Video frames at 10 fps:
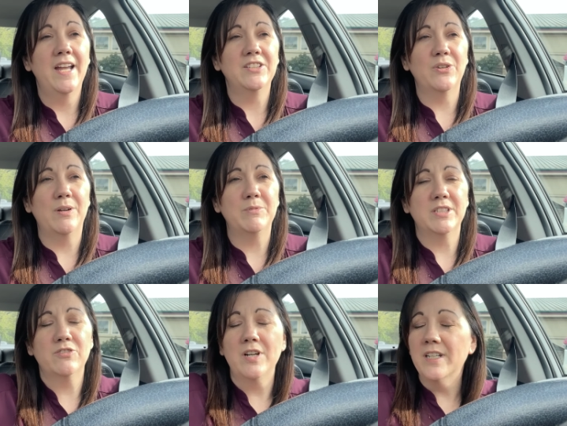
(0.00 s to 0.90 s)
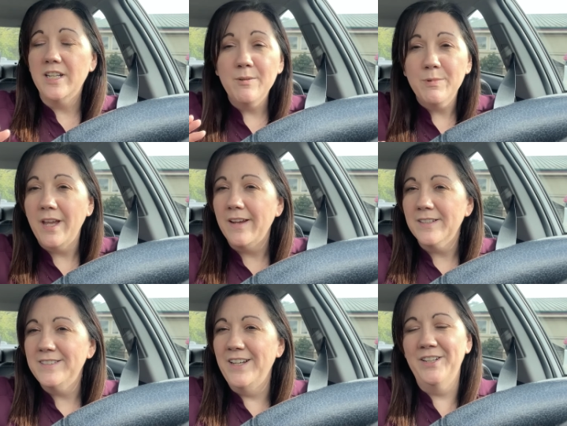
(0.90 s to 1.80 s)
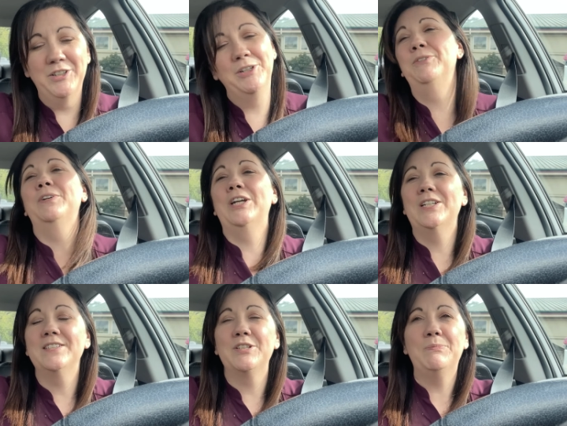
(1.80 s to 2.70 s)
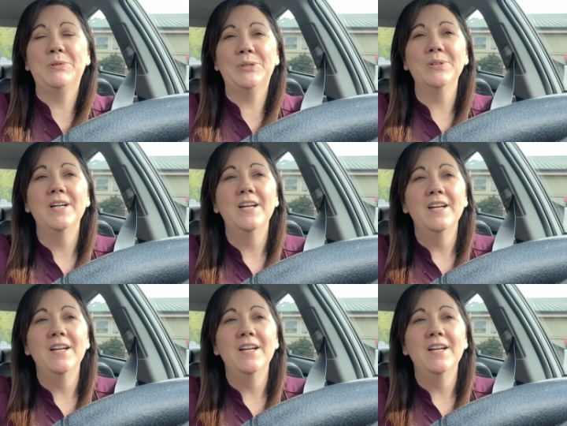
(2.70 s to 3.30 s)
So I'm just trying to keep things very simple.